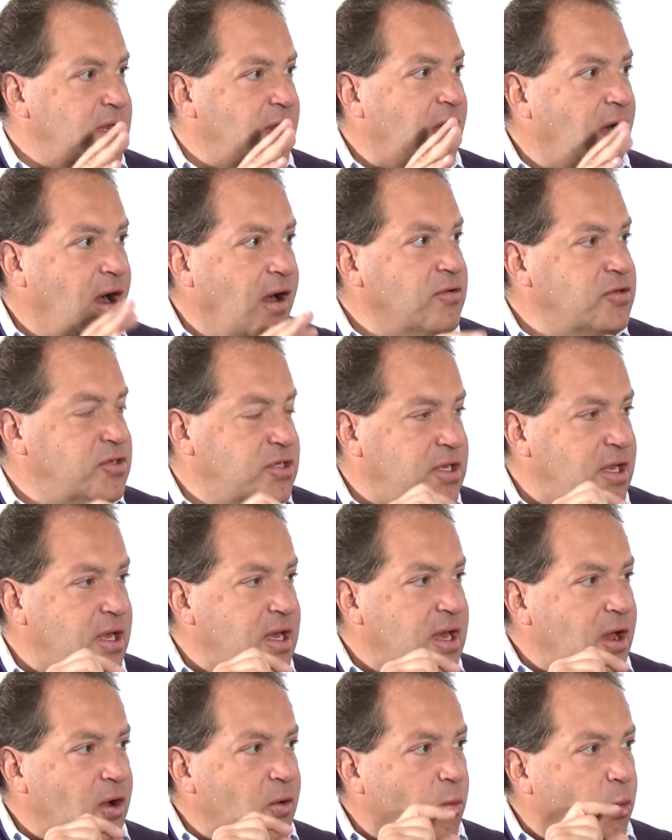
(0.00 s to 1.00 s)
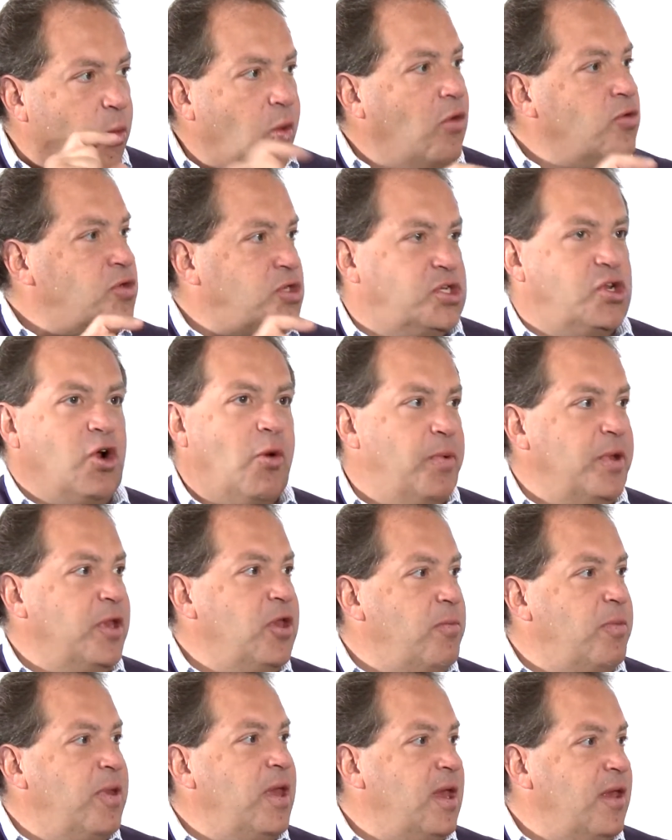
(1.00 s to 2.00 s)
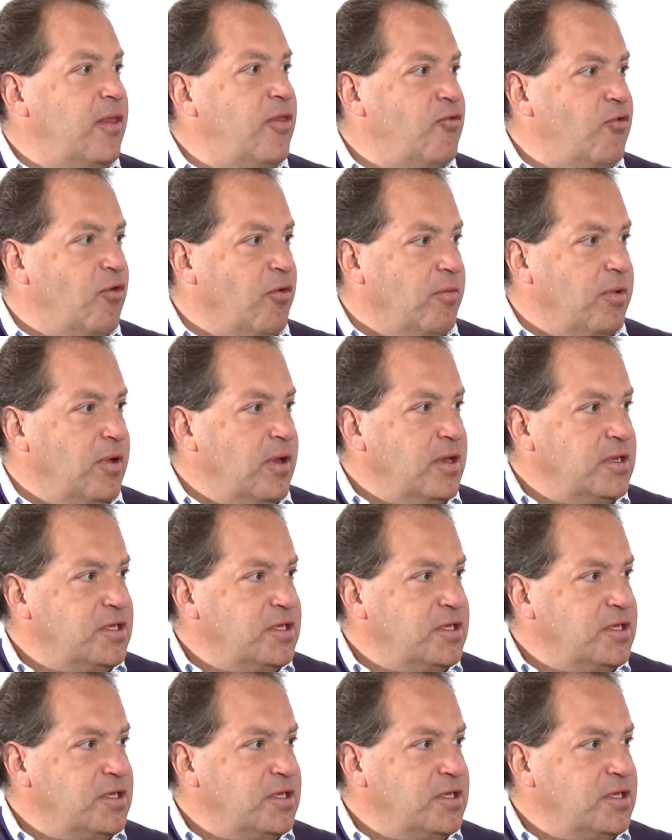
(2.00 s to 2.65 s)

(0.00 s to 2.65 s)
ask, what's stopping you being in the room?